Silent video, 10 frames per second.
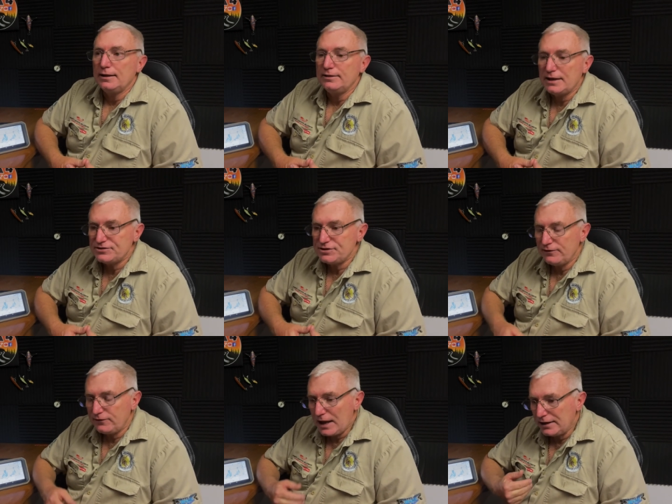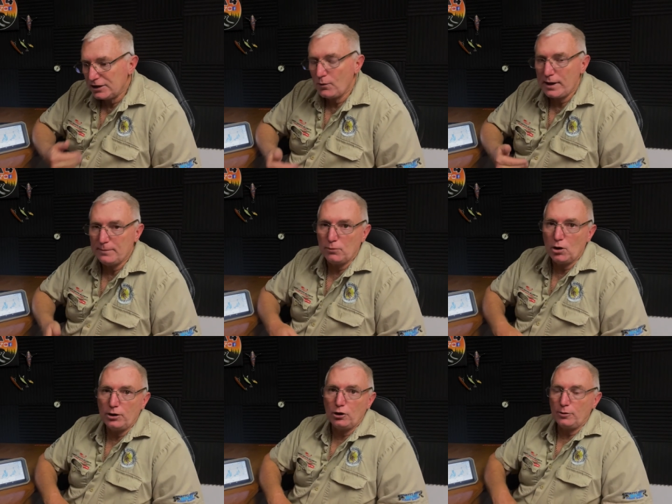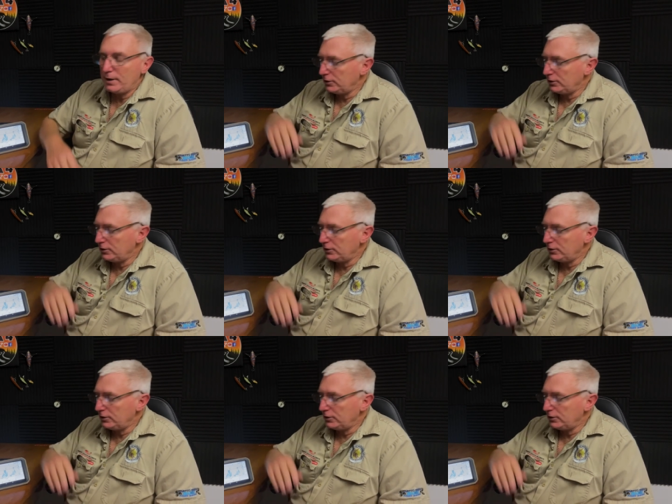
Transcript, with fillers: That said, if you had to go out and buy an iPad,